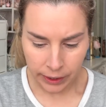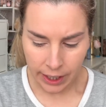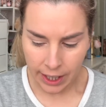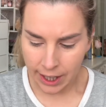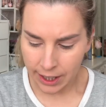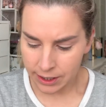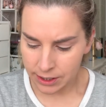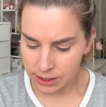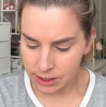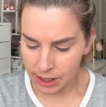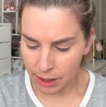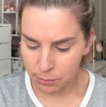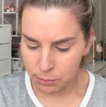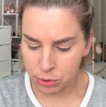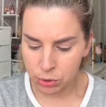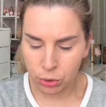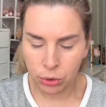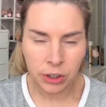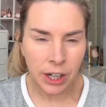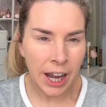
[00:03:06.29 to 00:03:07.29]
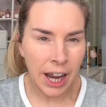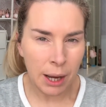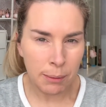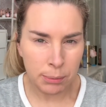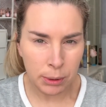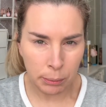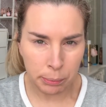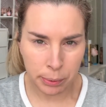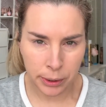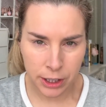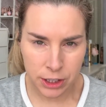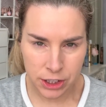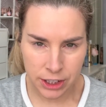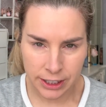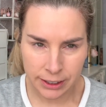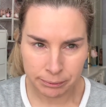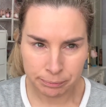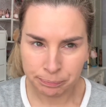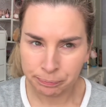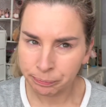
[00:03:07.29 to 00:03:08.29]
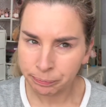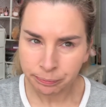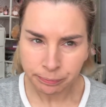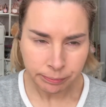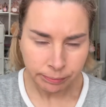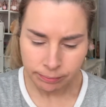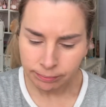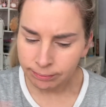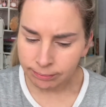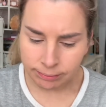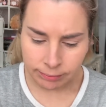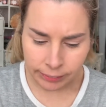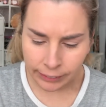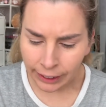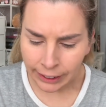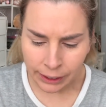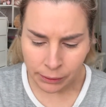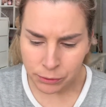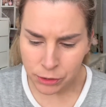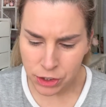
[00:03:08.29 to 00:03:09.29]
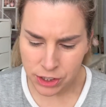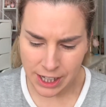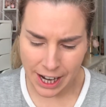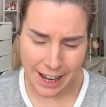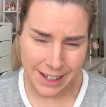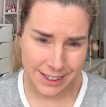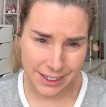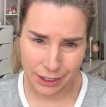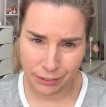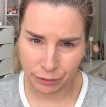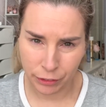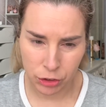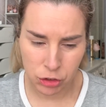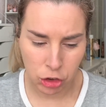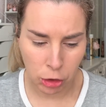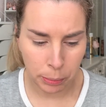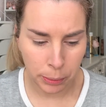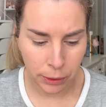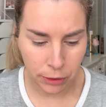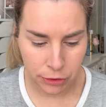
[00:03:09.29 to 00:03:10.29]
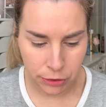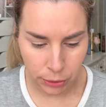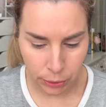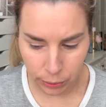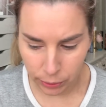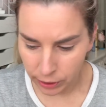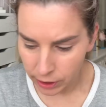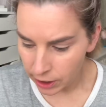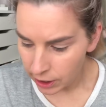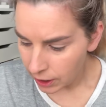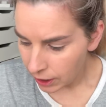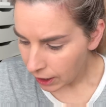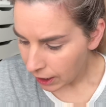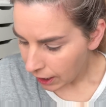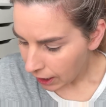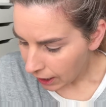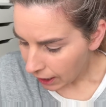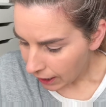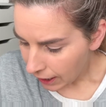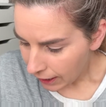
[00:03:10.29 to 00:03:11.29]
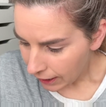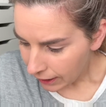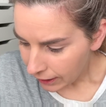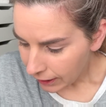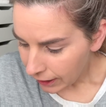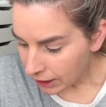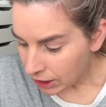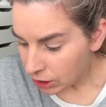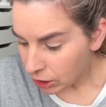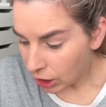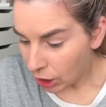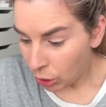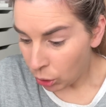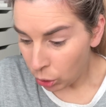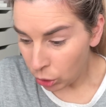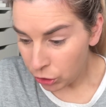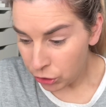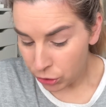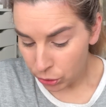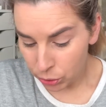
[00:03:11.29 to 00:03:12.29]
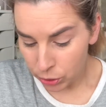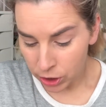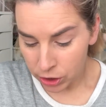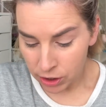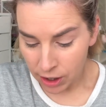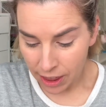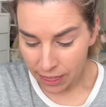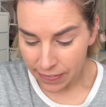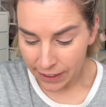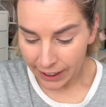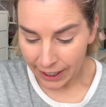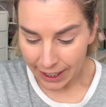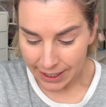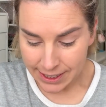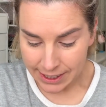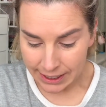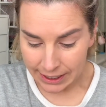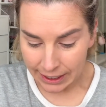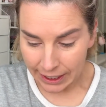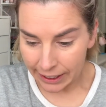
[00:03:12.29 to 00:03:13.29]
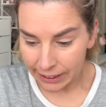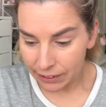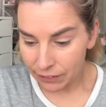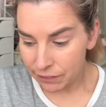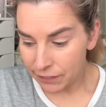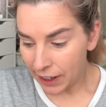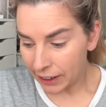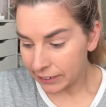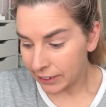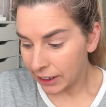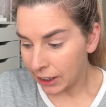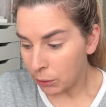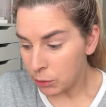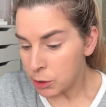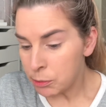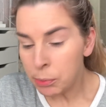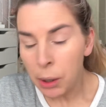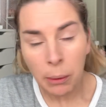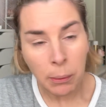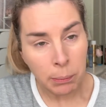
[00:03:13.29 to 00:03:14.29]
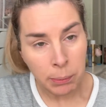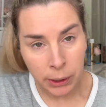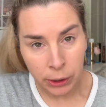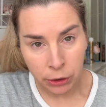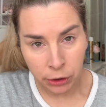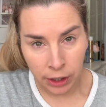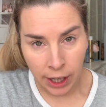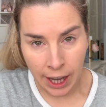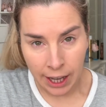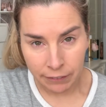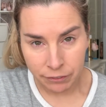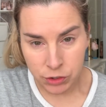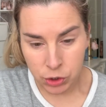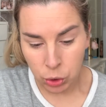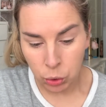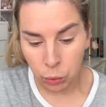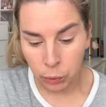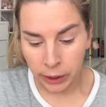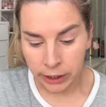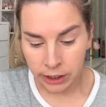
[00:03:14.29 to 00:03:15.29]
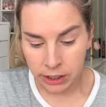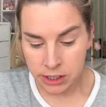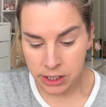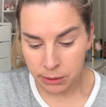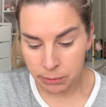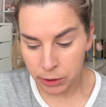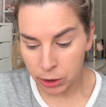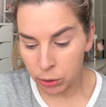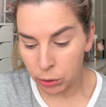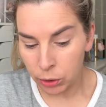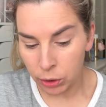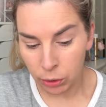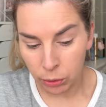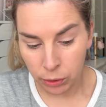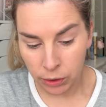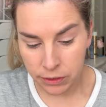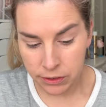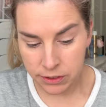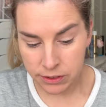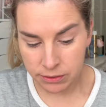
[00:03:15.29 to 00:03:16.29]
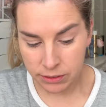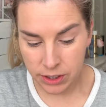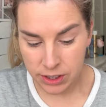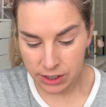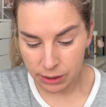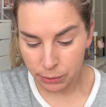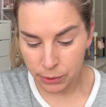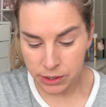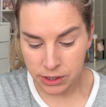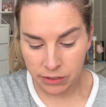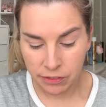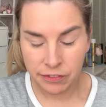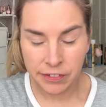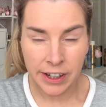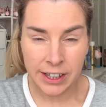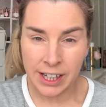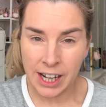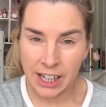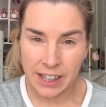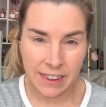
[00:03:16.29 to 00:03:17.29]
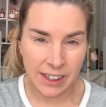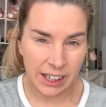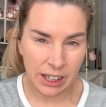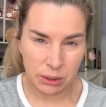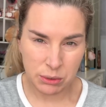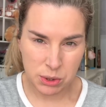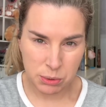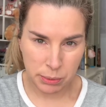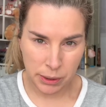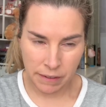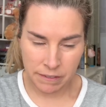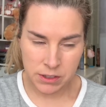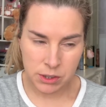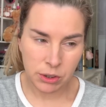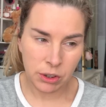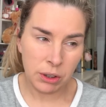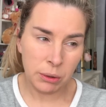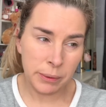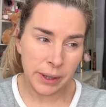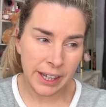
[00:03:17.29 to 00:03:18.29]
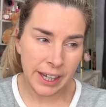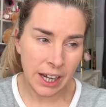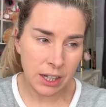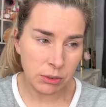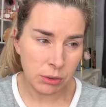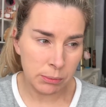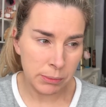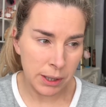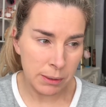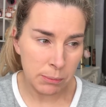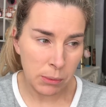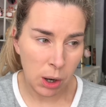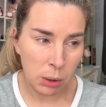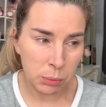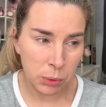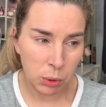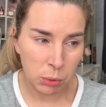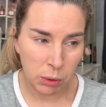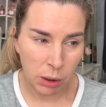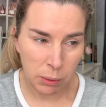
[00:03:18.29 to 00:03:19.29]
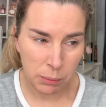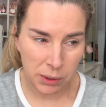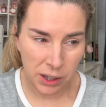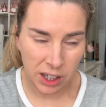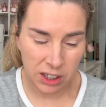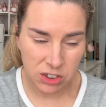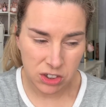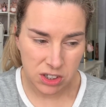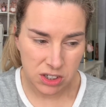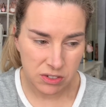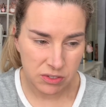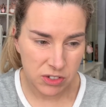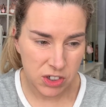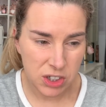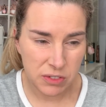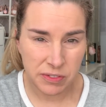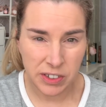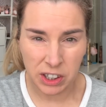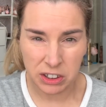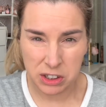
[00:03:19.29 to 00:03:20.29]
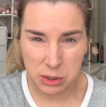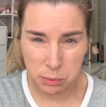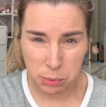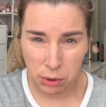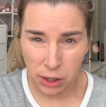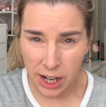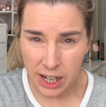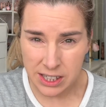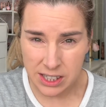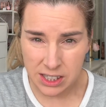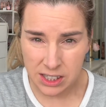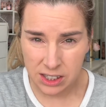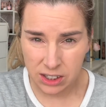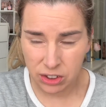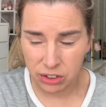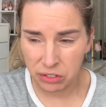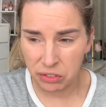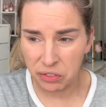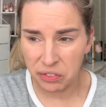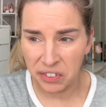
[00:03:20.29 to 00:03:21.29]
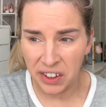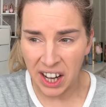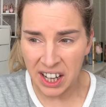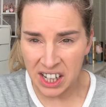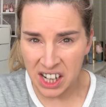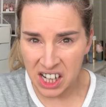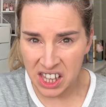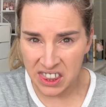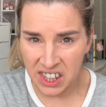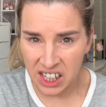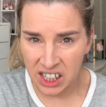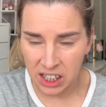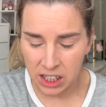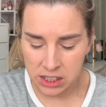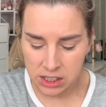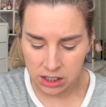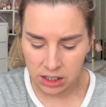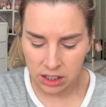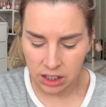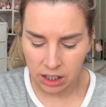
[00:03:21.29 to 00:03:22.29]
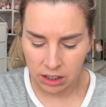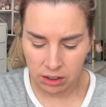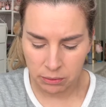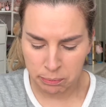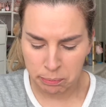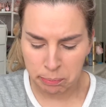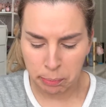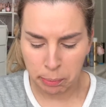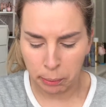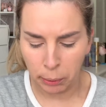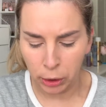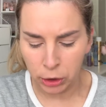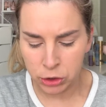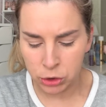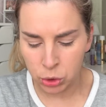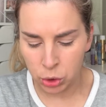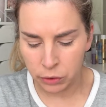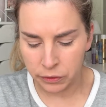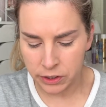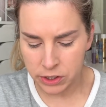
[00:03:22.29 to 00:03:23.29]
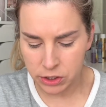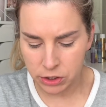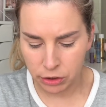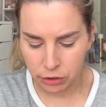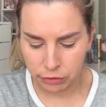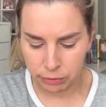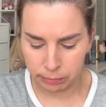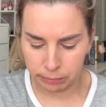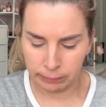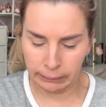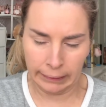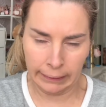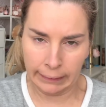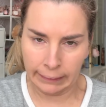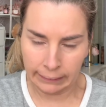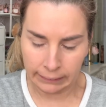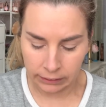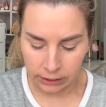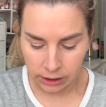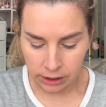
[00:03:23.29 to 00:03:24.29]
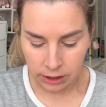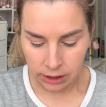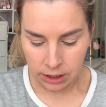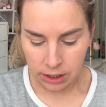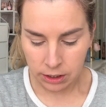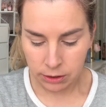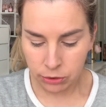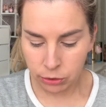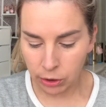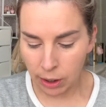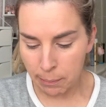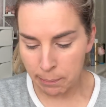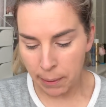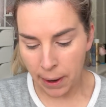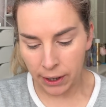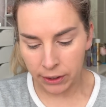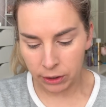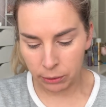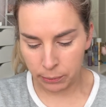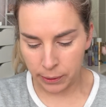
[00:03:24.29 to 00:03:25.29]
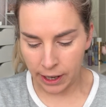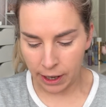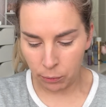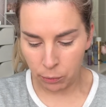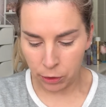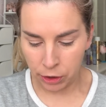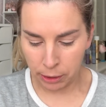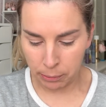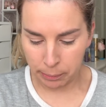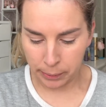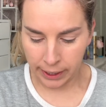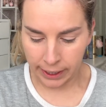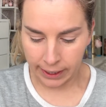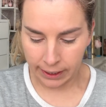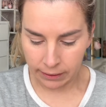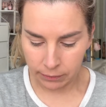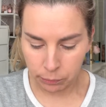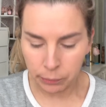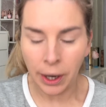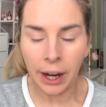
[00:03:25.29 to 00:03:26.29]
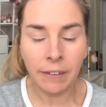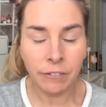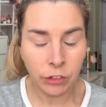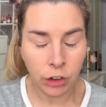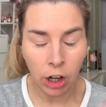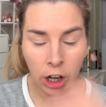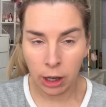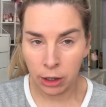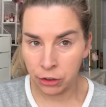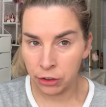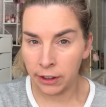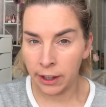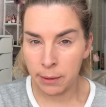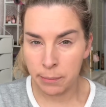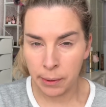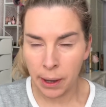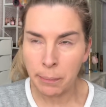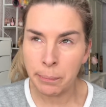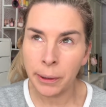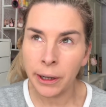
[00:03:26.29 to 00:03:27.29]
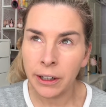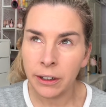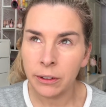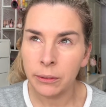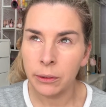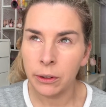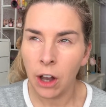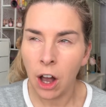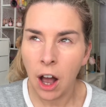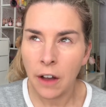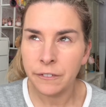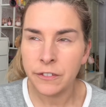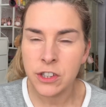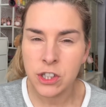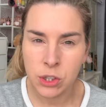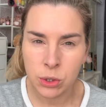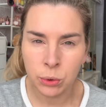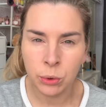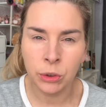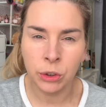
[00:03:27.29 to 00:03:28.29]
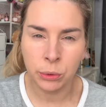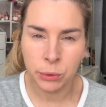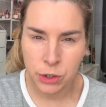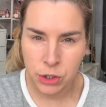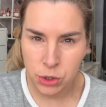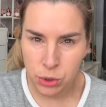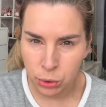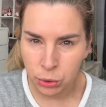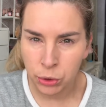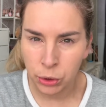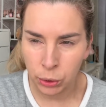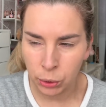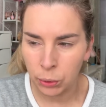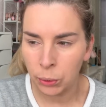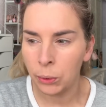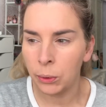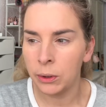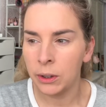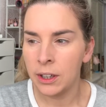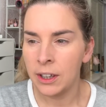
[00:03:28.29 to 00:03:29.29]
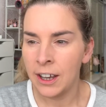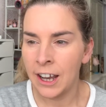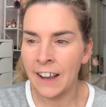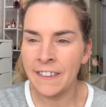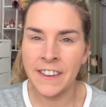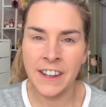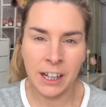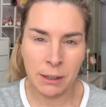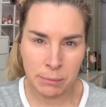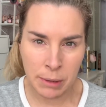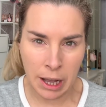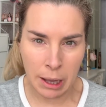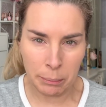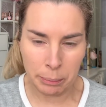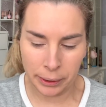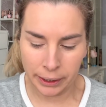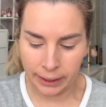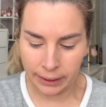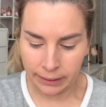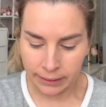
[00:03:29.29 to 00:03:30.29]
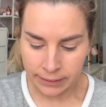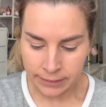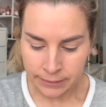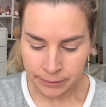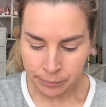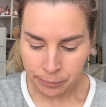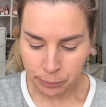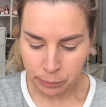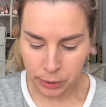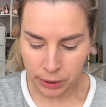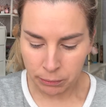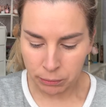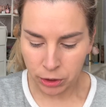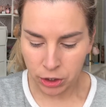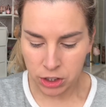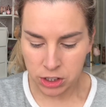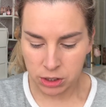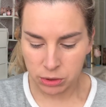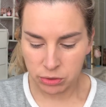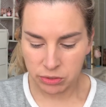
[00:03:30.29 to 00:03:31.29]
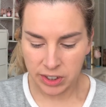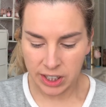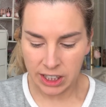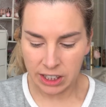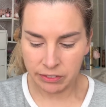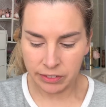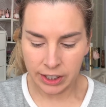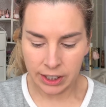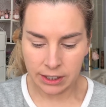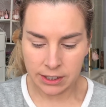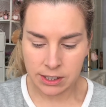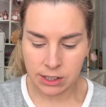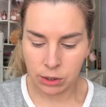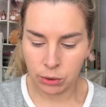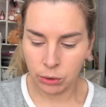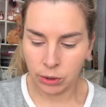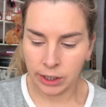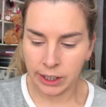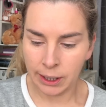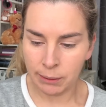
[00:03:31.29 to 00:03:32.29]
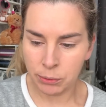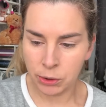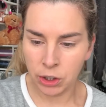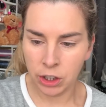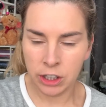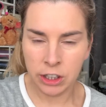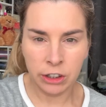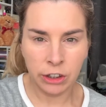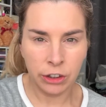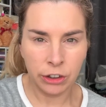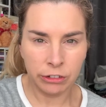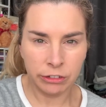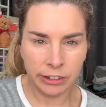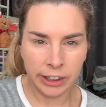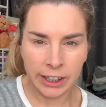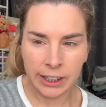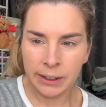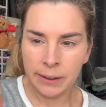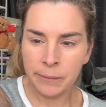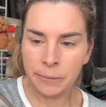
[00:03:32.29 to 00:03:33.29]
and I'm prone to high blood pressure, and I'm just asking for trouble. So, and also another thing, I didn't like the fact that I was probably going to have to go into some new clothes because I wasn't fitting anything I was wearing. So on a weekend when me and Martin would go out, like just felt depressed, couldn't fit in anything. I bulging over stuff. Blah. So I'm back to where I want to be. Well, I've got about half a stone to a stone to go, and then I'm happy. But I'm going to do it really slowly. I'm not in a hurry.